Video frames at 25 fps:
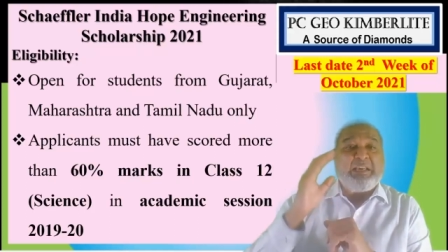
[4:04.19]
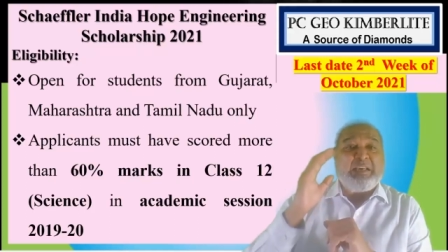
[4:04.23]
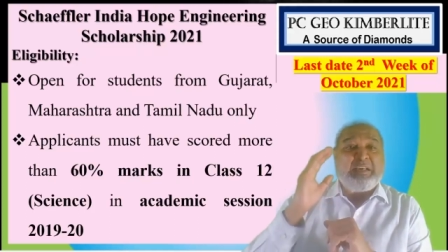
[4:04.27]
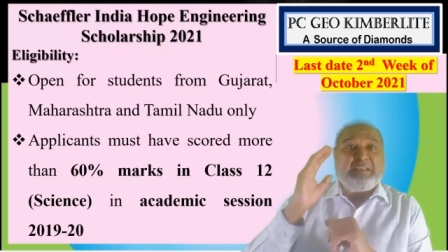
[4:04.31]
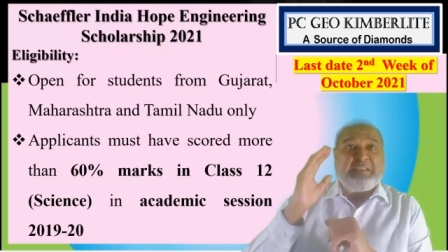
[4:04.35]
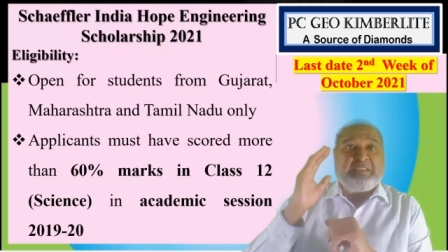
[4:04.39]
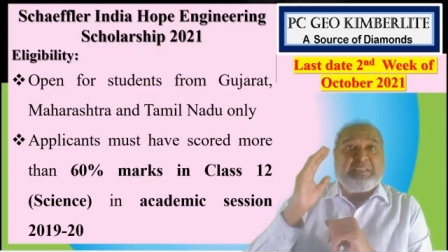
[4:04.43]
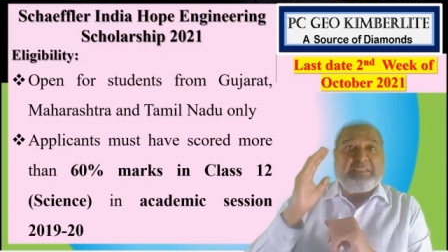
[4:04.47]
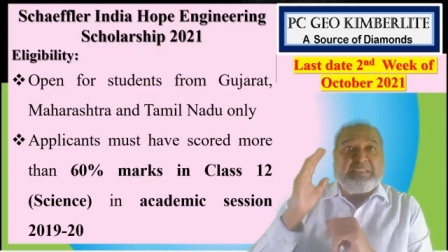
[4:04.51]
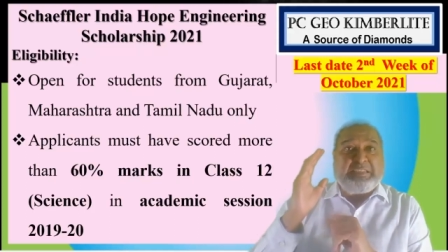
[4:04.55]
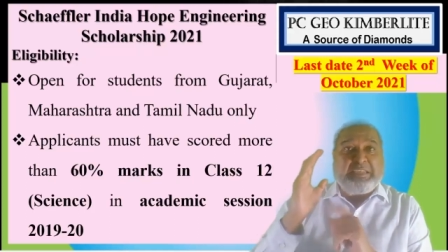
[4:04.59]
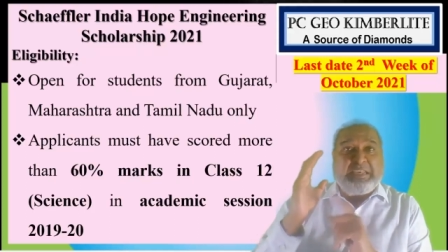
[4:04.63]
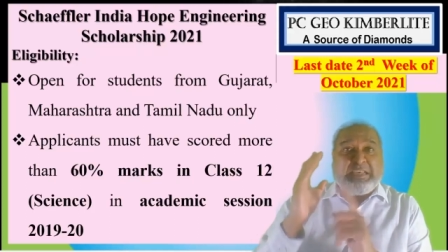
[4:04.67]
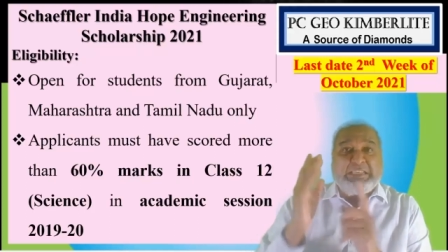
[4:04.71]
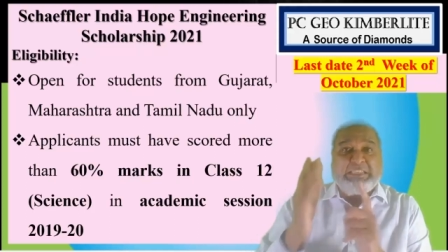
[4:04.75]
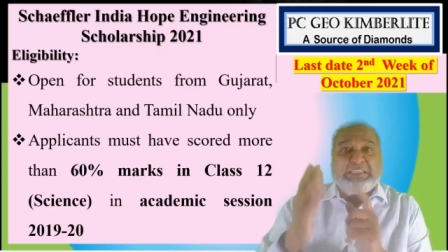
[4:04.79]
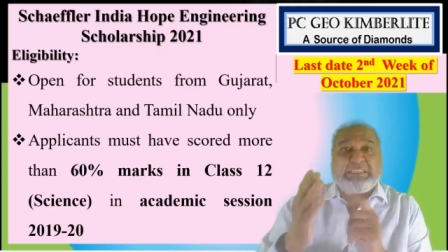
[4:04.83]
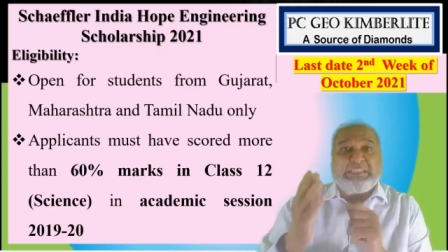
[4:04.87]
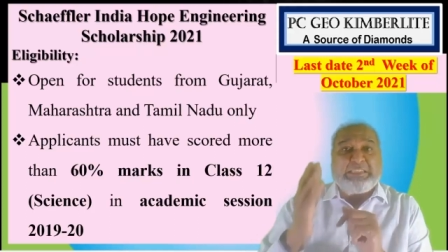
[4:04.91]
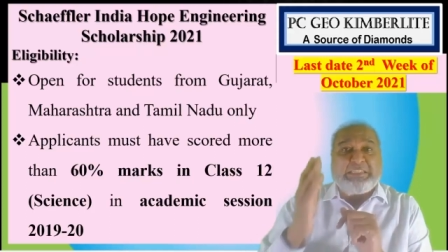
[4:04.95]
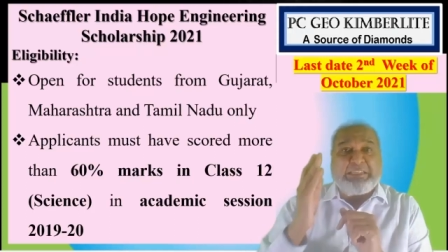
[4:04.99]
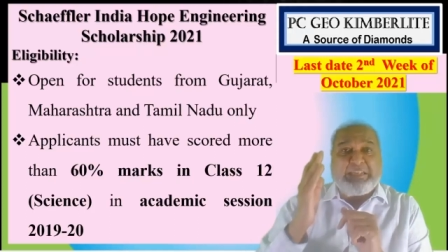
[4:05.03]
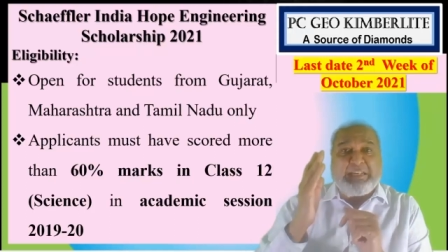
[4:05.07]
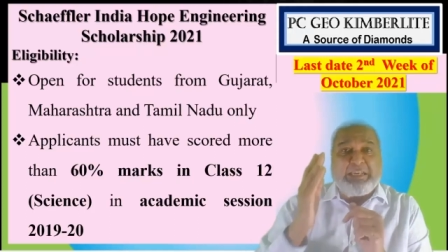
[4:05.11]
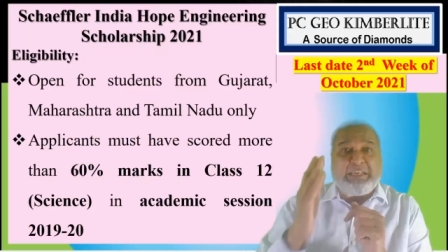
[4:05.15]

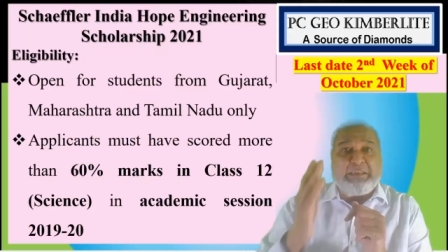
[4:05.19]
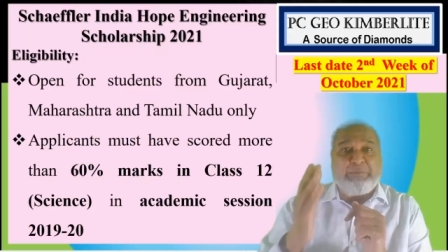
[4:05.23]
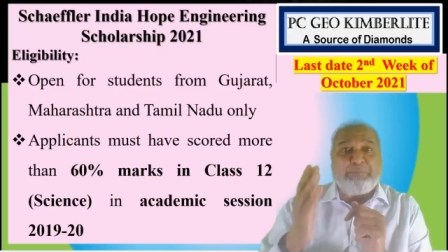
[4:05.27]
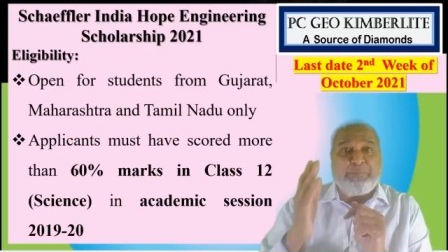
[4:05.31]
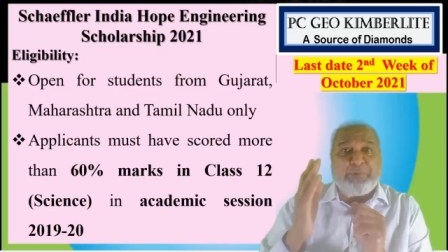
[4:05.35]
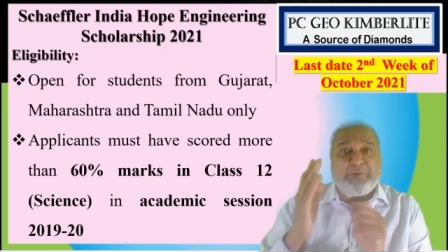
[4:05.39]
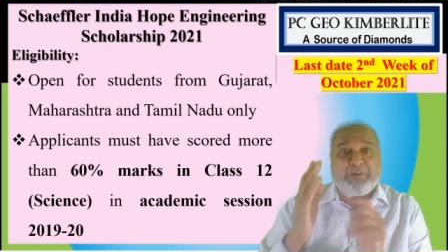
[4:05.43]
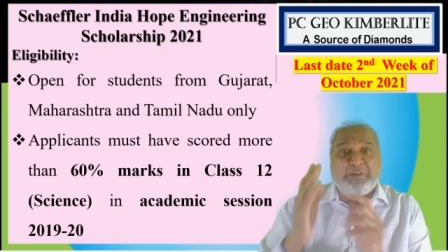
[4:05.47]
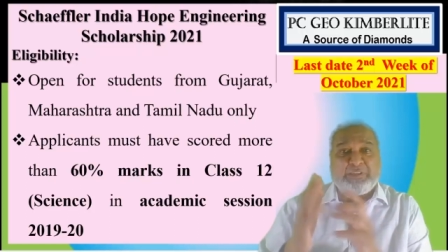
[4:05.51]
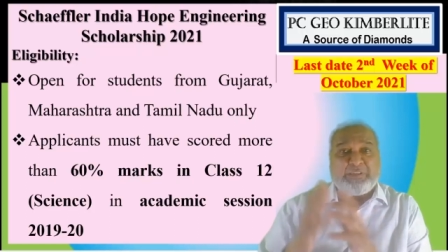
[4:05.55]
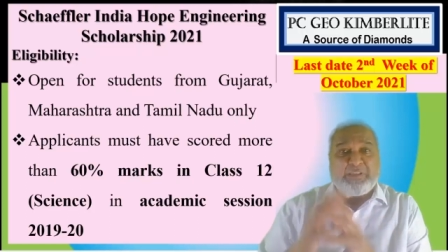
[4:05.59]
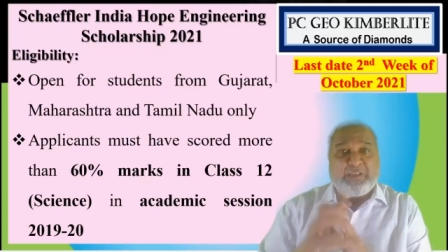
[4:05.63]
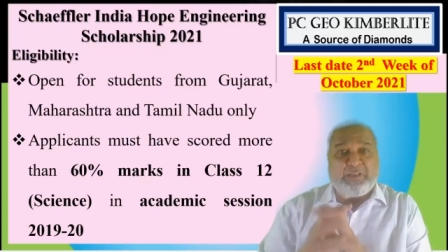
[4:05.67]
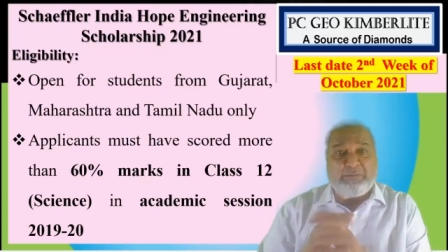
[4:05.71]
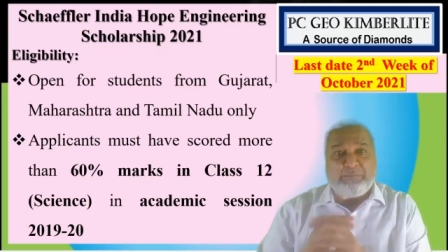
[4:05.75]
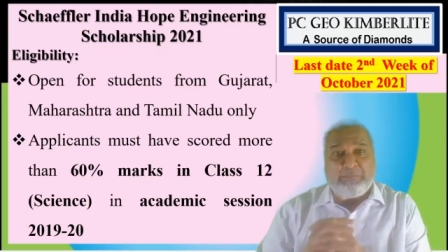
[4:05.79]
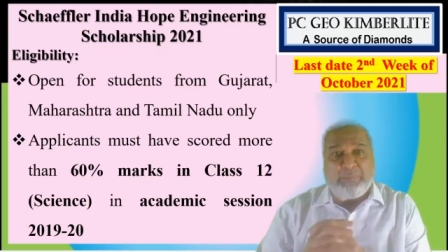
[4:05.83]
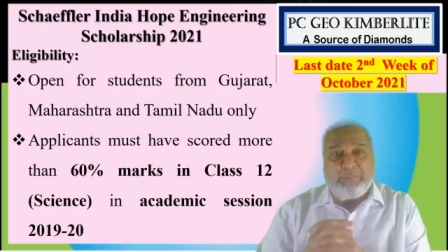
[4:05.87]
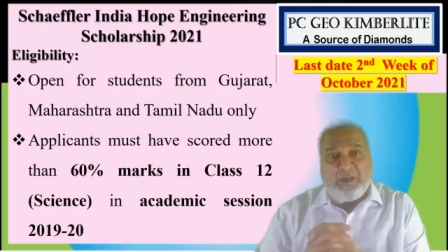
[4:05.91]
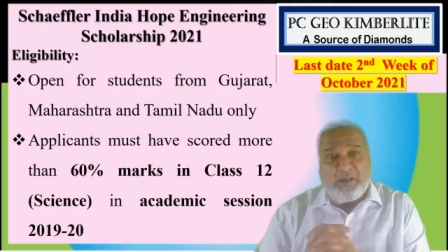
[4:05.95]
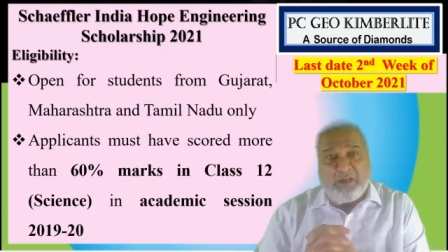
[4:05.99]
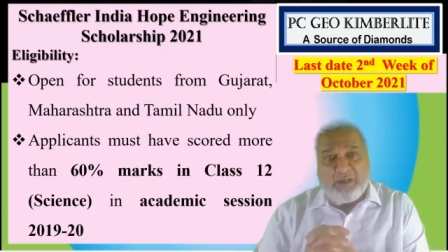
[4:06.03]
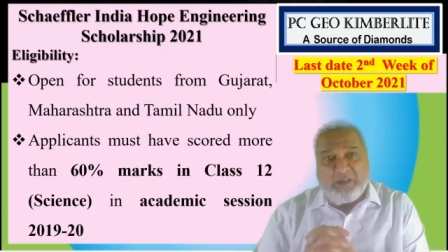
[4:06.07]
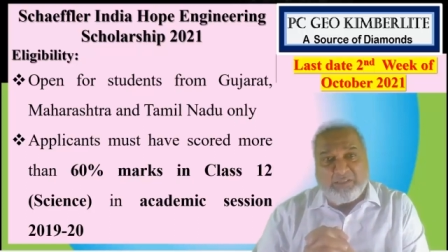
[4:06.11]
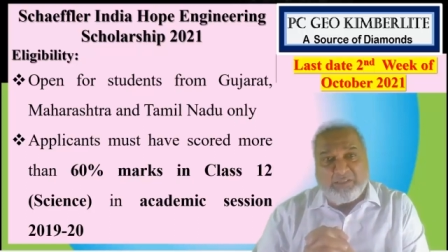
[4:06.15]
60%
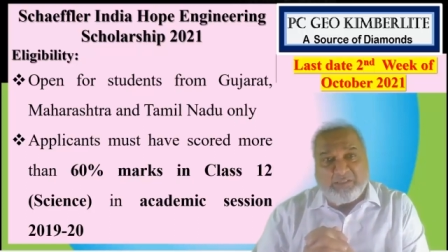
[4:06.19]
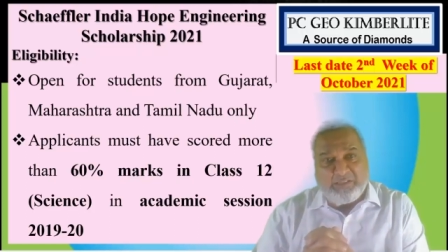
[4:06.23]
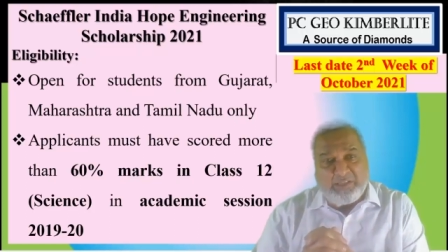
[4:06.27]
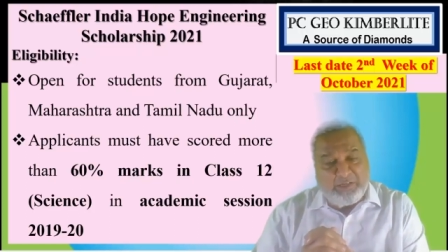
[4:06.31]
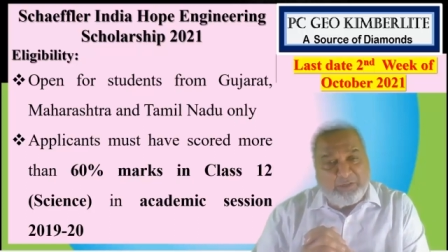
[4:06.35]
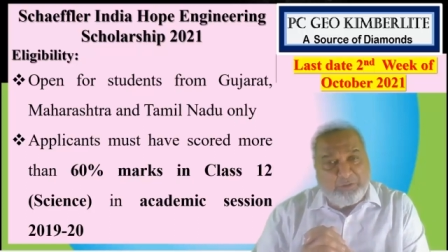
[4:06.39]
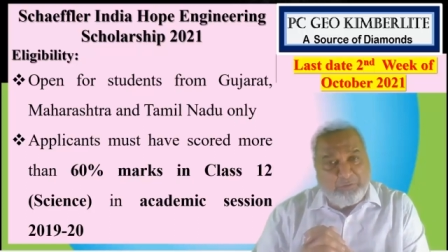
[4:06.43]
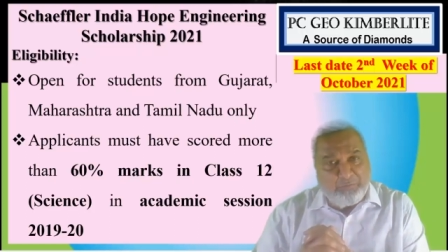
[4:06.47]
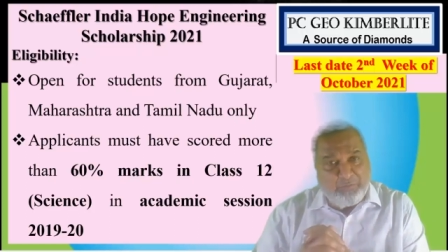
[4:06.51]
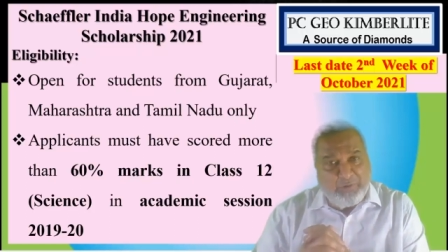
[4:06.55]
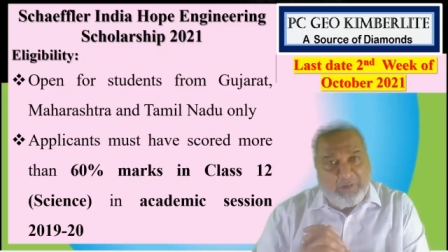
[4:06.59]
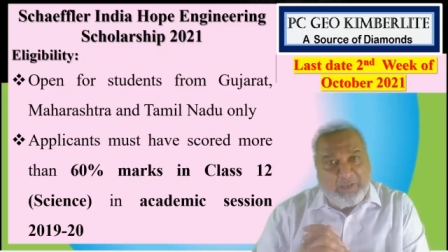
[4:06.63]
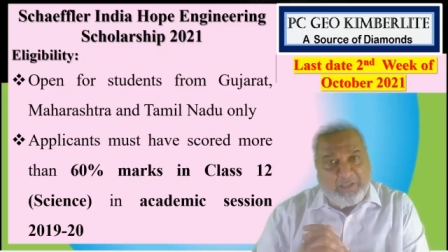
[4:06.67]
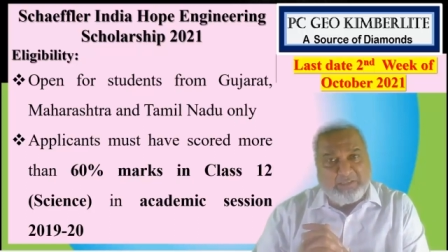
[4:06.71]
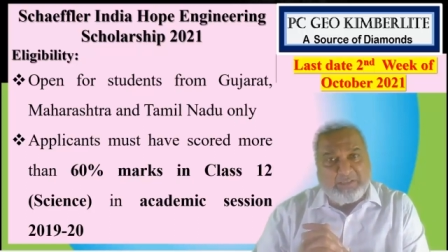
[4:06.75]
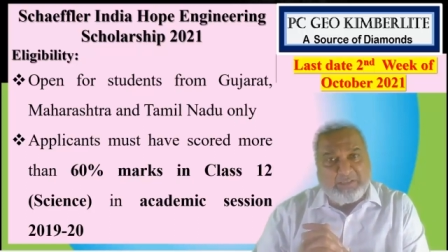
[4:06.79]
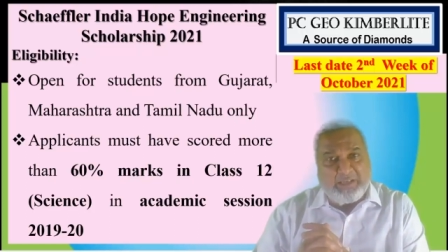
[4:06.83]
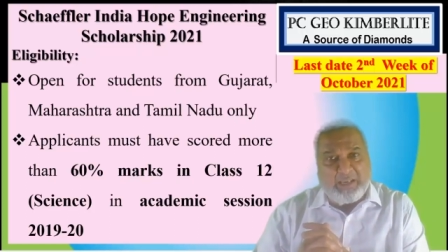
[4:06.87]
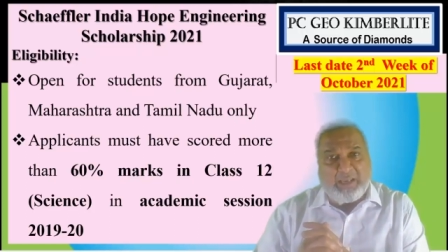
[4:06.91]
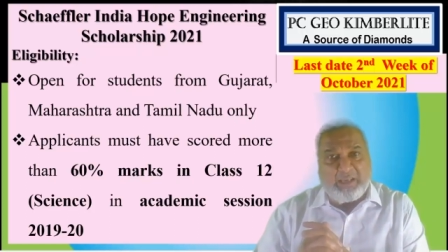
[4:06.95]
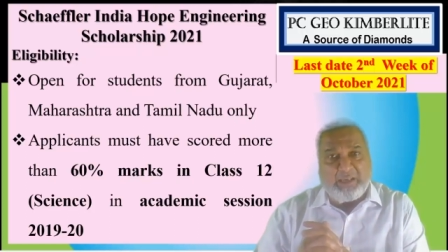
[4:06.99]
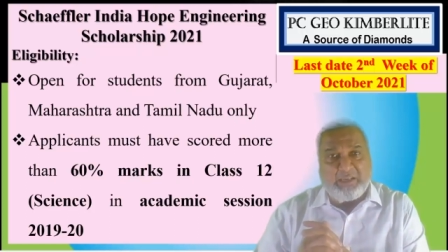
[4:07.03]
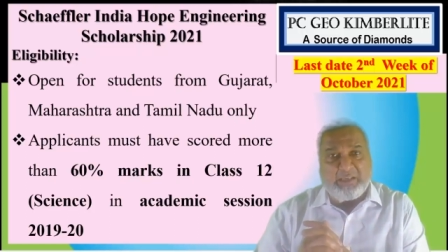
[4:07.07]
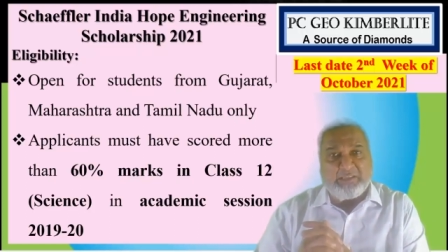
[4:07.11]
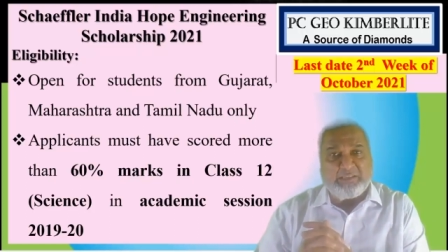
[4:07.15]
marks in 12
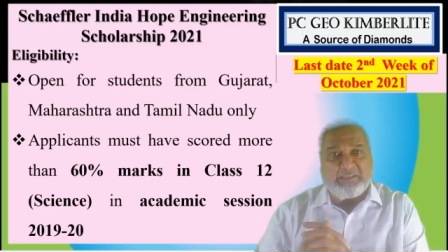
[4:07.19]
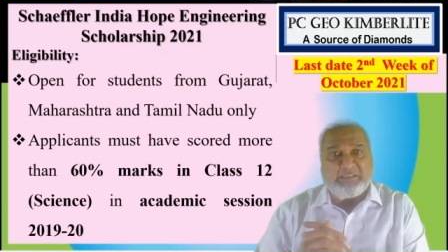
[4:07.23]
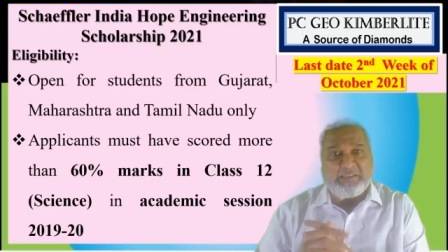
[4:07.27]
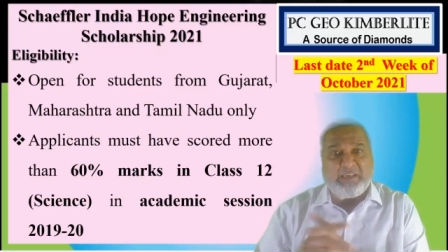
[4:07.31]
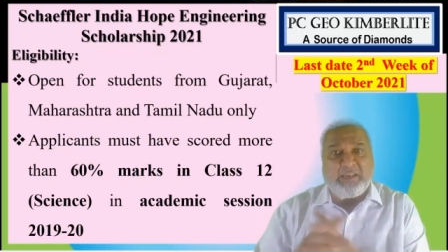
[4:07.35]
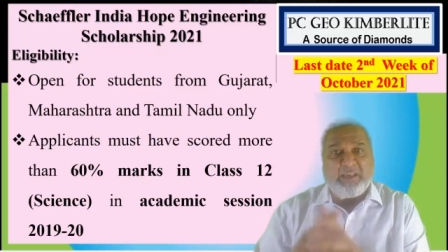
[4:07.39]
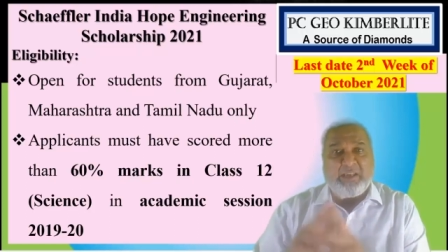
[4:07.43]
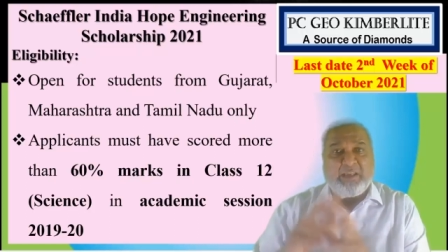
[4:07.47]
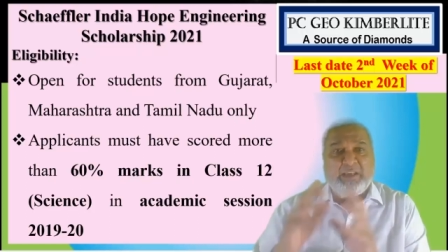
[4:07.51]
science